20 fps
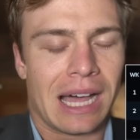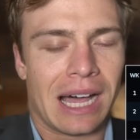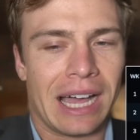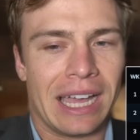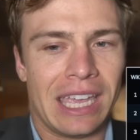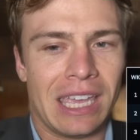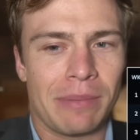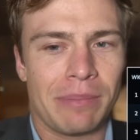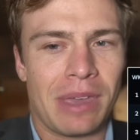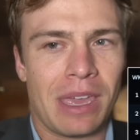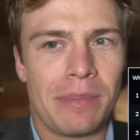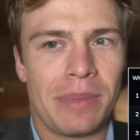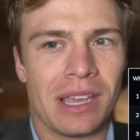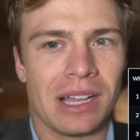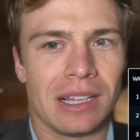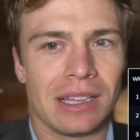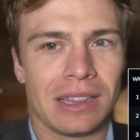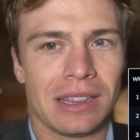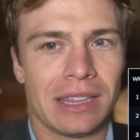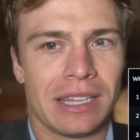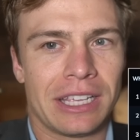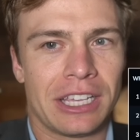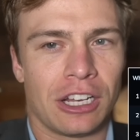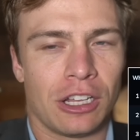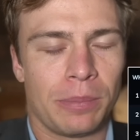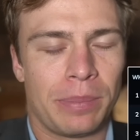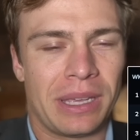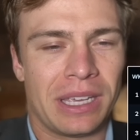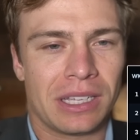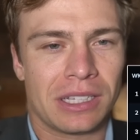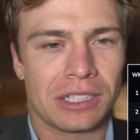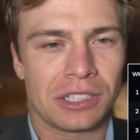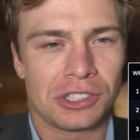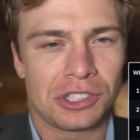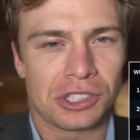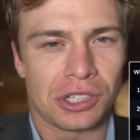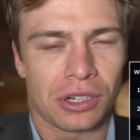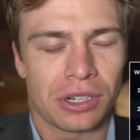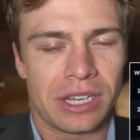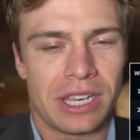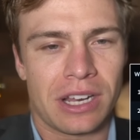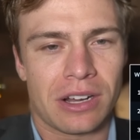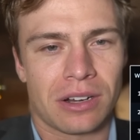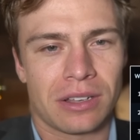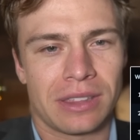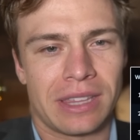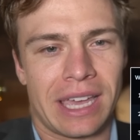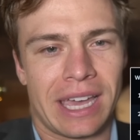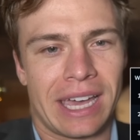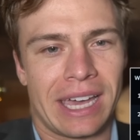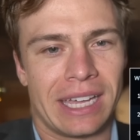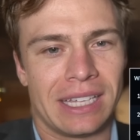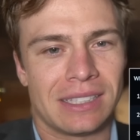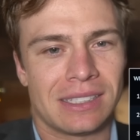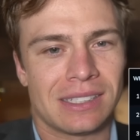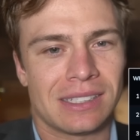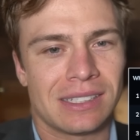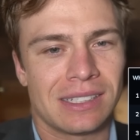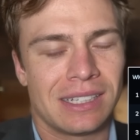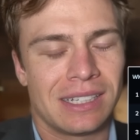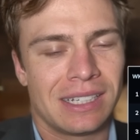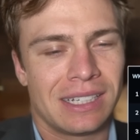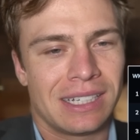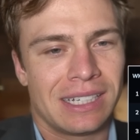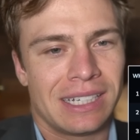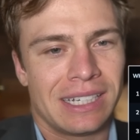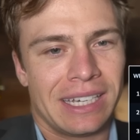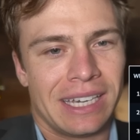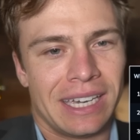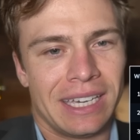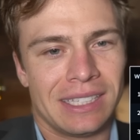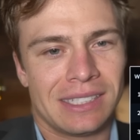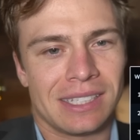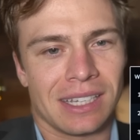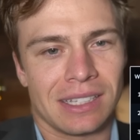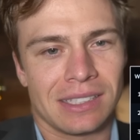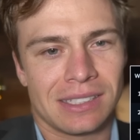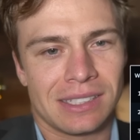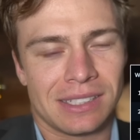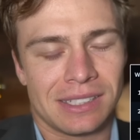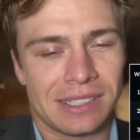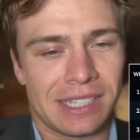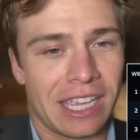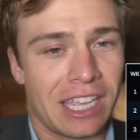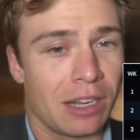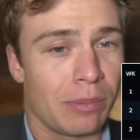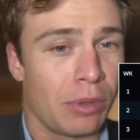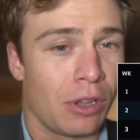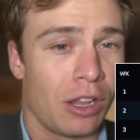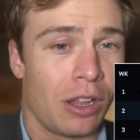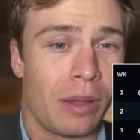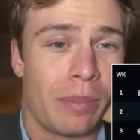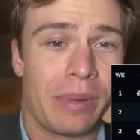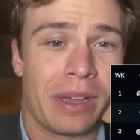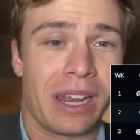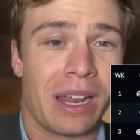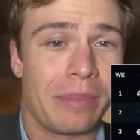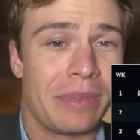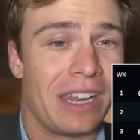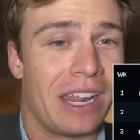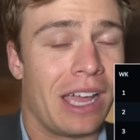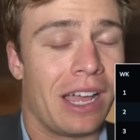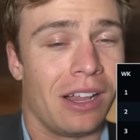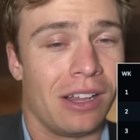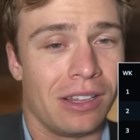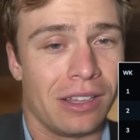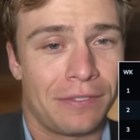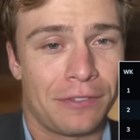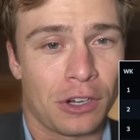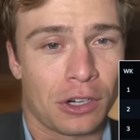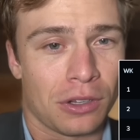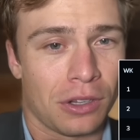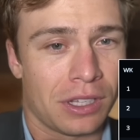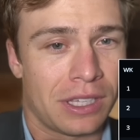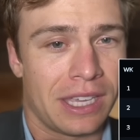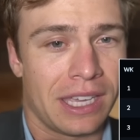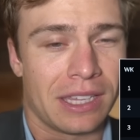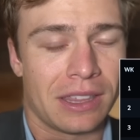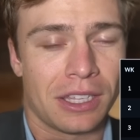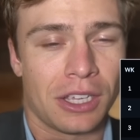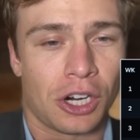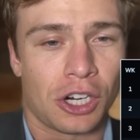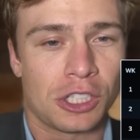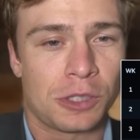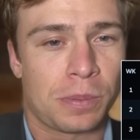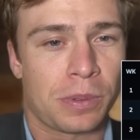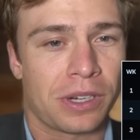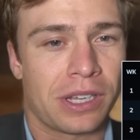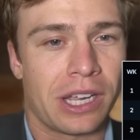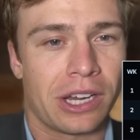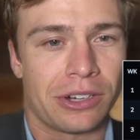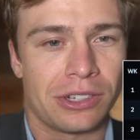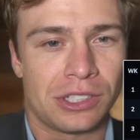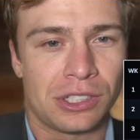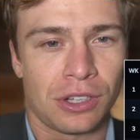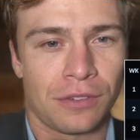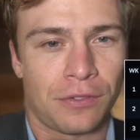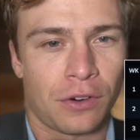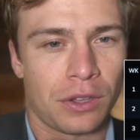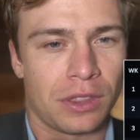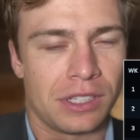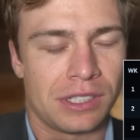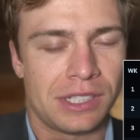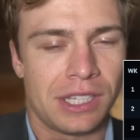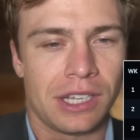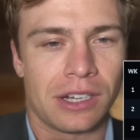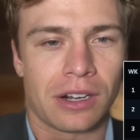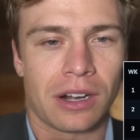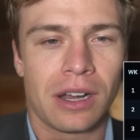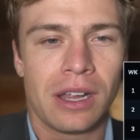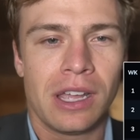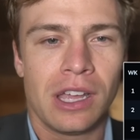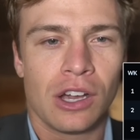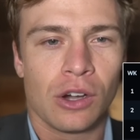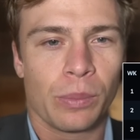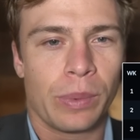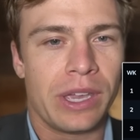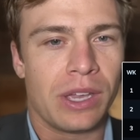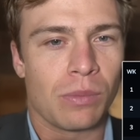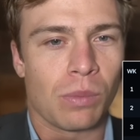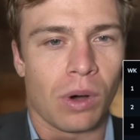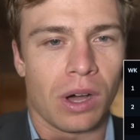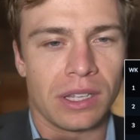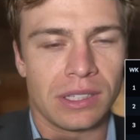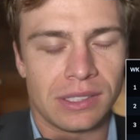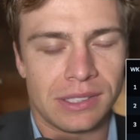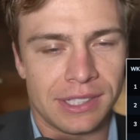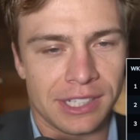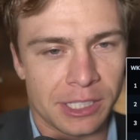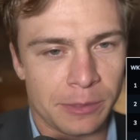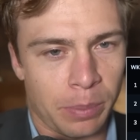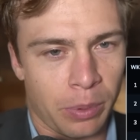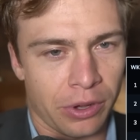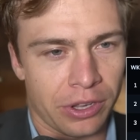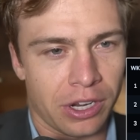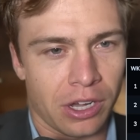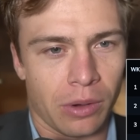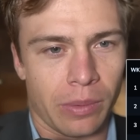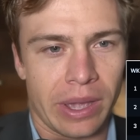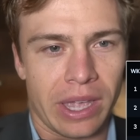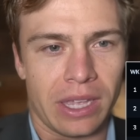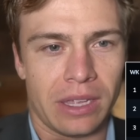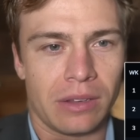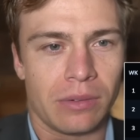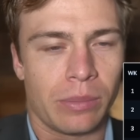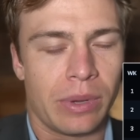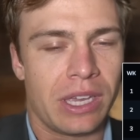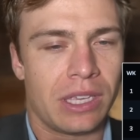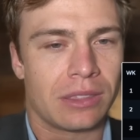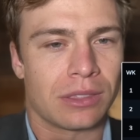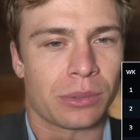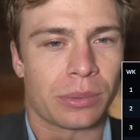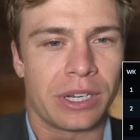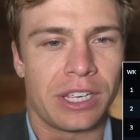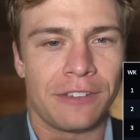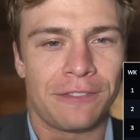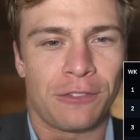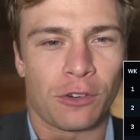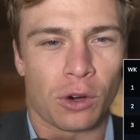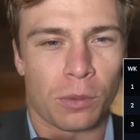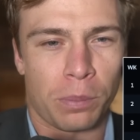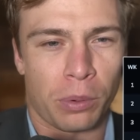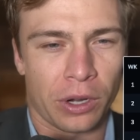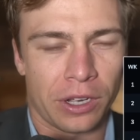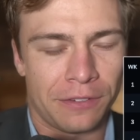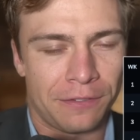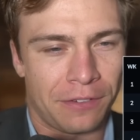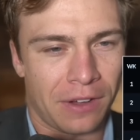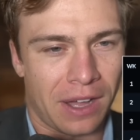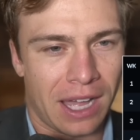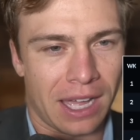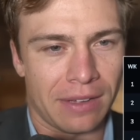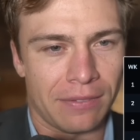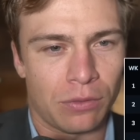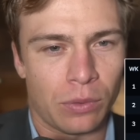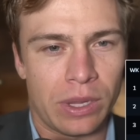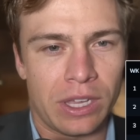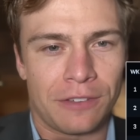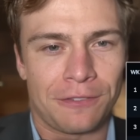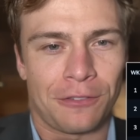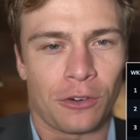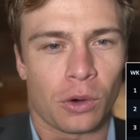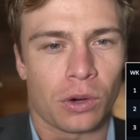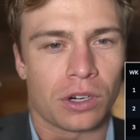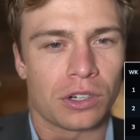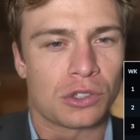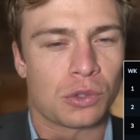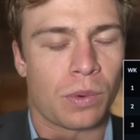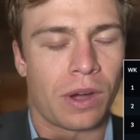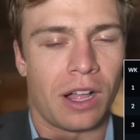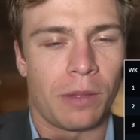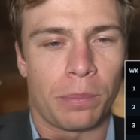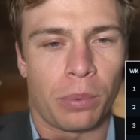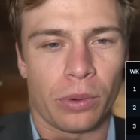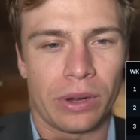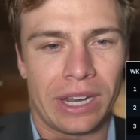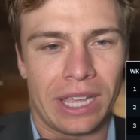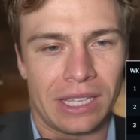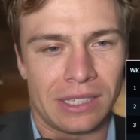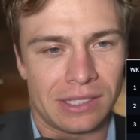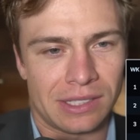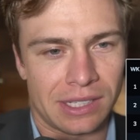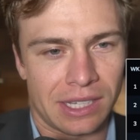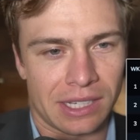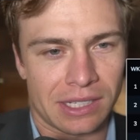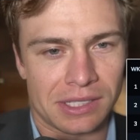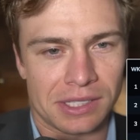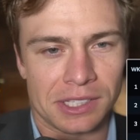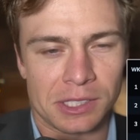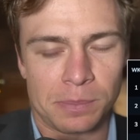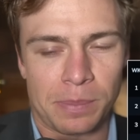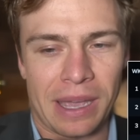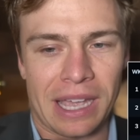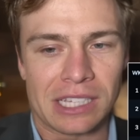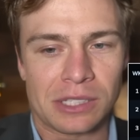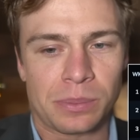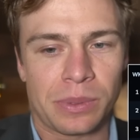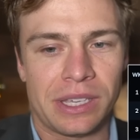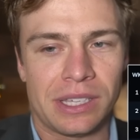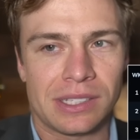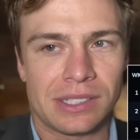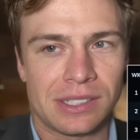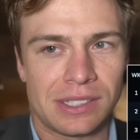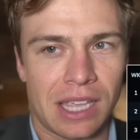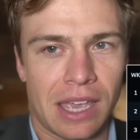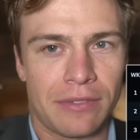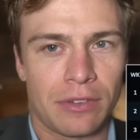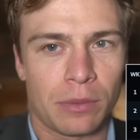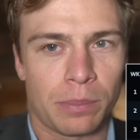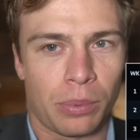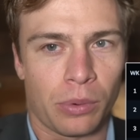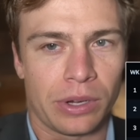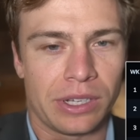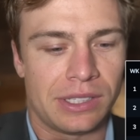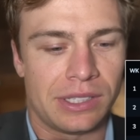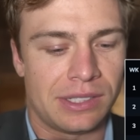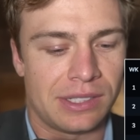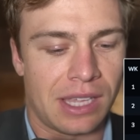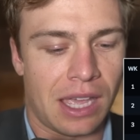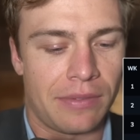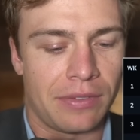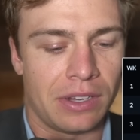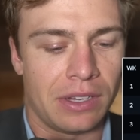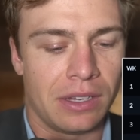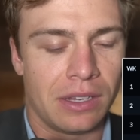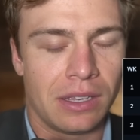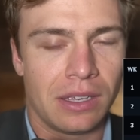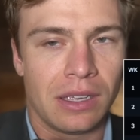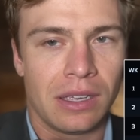I am maybe a little bit concerned here that it's unsustainable, but I mean, hell, if you're looking at the yards per carry so far this year, week 1, 6.08, week 3, 4.5, week 4, 12.86, this past week, 7.7.